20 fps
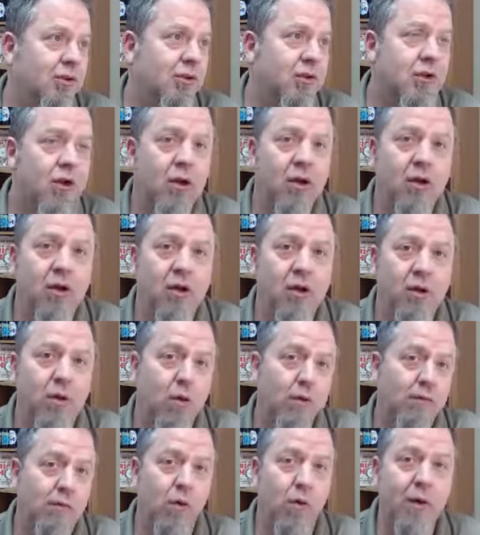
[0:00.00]

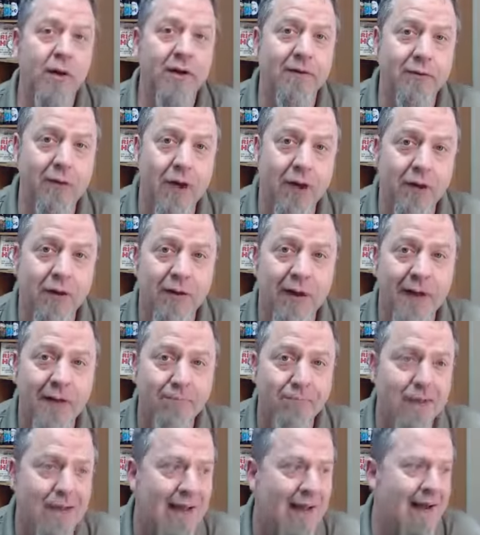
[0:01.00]
or void of color, like
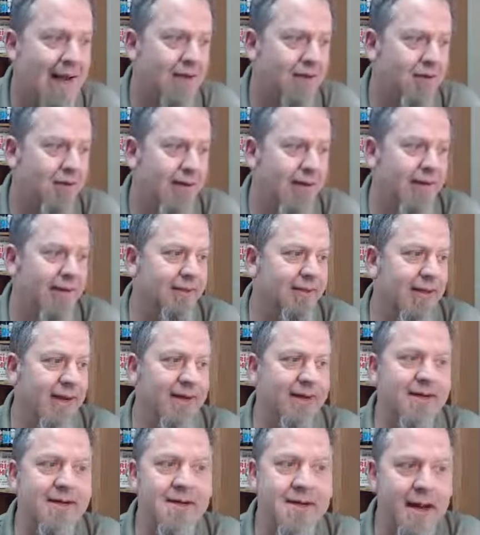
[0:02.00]
black, right?
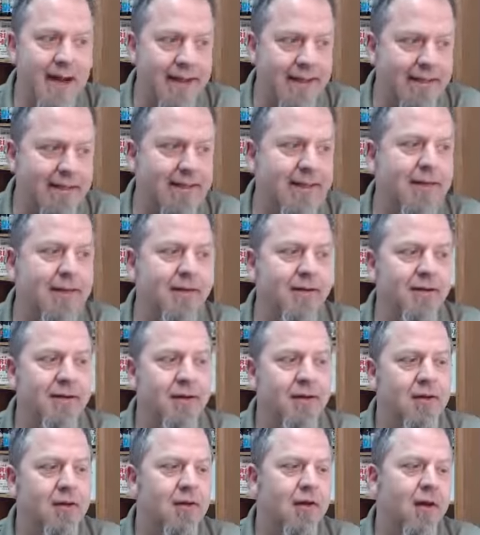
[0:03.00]
Like Nike,
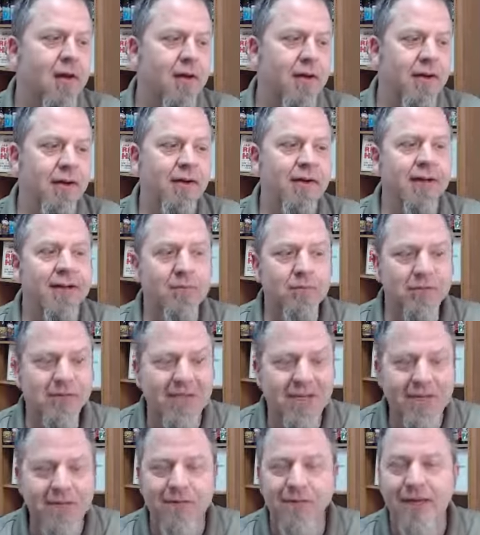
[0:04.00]

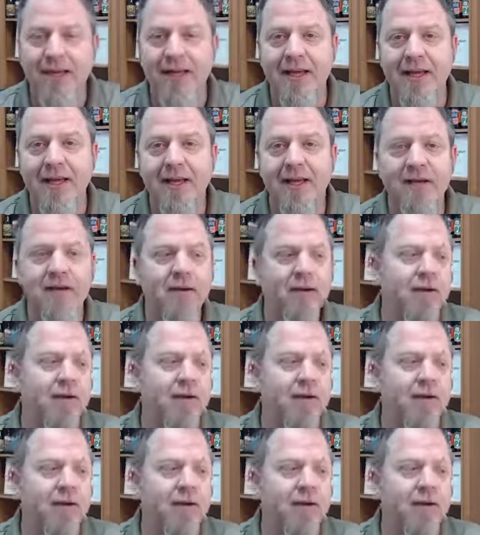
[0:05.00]
MTV,